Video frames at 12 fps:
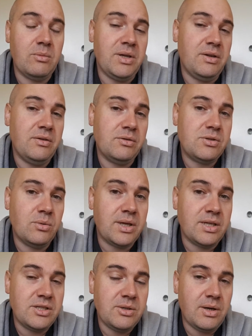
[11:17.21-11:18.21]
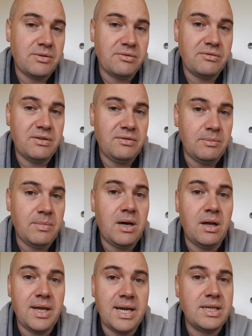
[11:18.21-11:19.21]
if you're talking 250
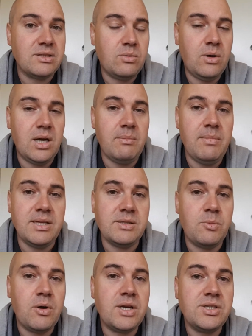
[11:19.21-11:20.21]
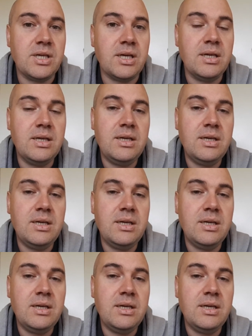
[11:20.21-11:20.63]
bar, that is quite immense pressure.